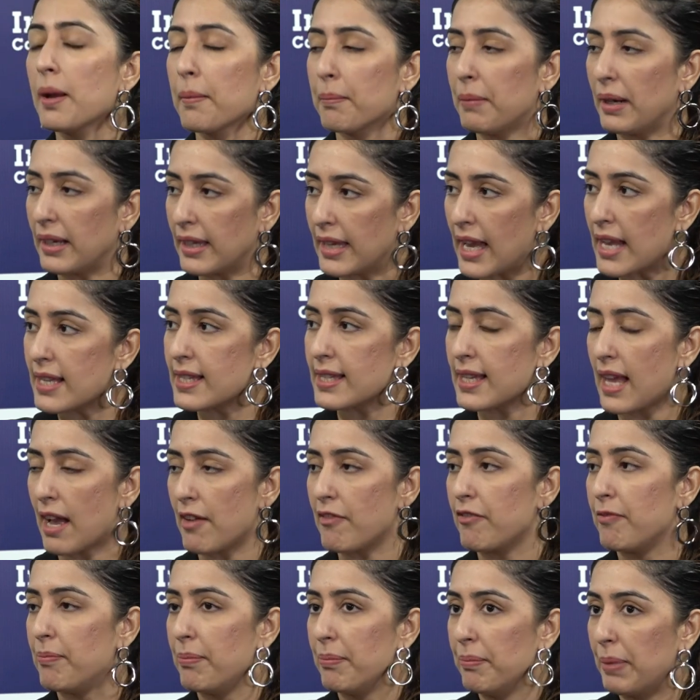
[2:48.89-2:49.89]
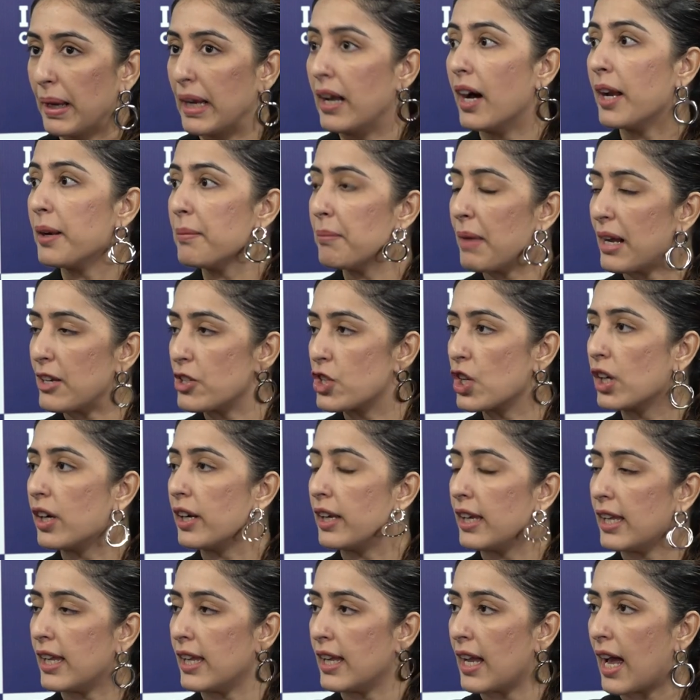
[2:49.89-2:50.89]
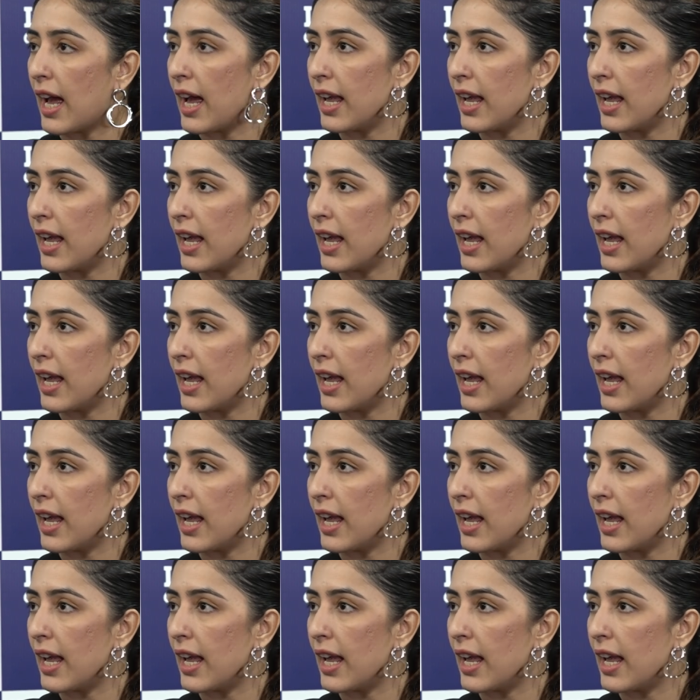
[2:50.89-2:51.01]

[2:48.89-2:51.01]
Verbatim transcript: But yes, I've begun my journey,